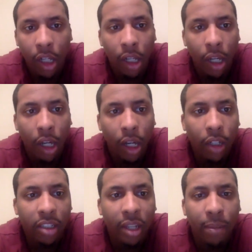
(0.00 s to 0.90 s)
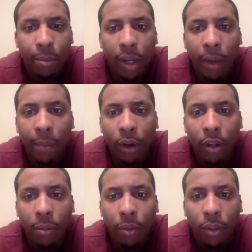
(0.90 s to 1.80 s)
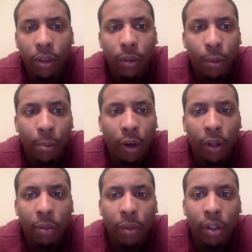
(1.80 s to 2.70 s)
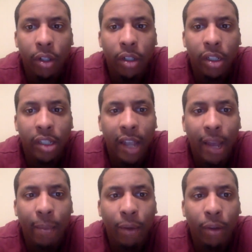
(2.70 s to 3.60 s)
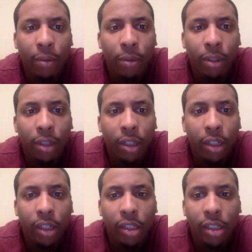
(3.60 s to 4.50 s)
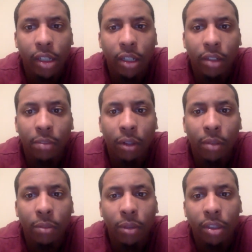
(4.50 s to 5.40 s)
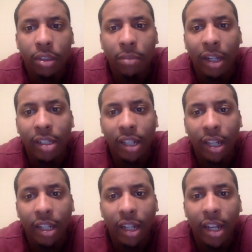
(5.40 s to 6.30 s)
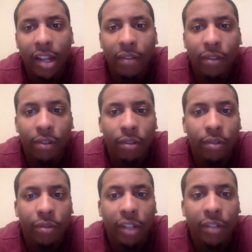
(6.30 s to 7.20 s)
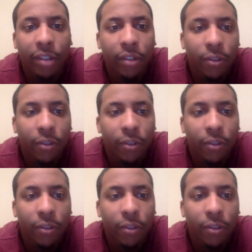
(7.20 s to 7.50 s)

Tampa Bay, Baltimore. Baltimore is at Baltimore, and it's Baltimore is -8.5 favorite.